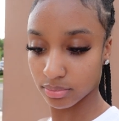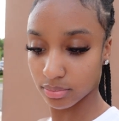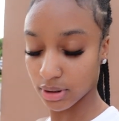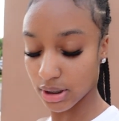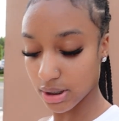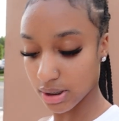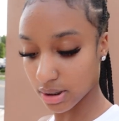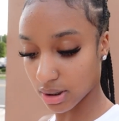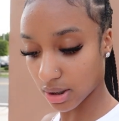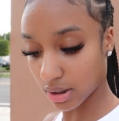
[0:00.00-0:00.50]

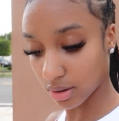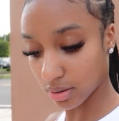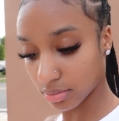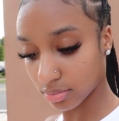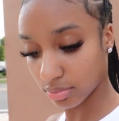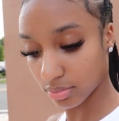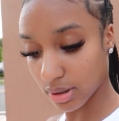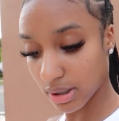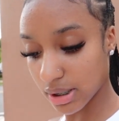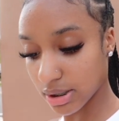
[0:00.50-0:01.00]
Let's go.
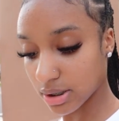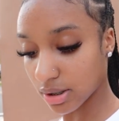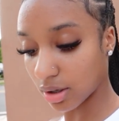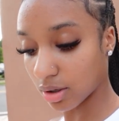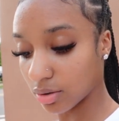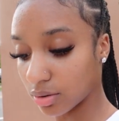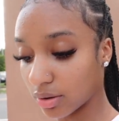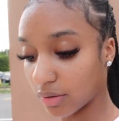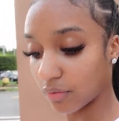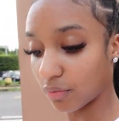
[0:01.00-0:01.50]
It's
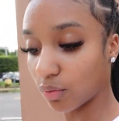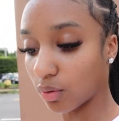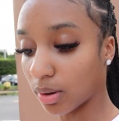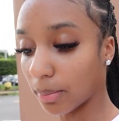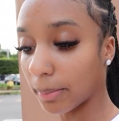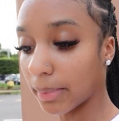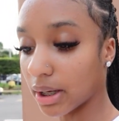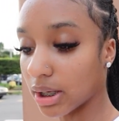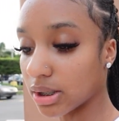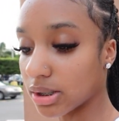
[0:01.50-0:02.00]
only four
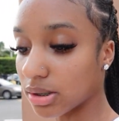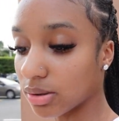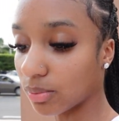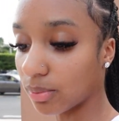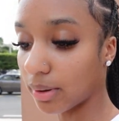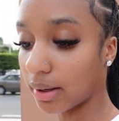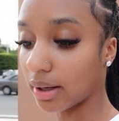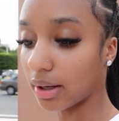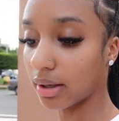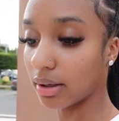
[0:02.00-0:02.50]
minutes
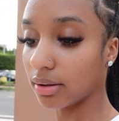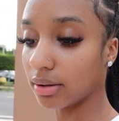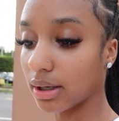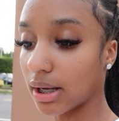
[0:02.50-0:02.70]
away,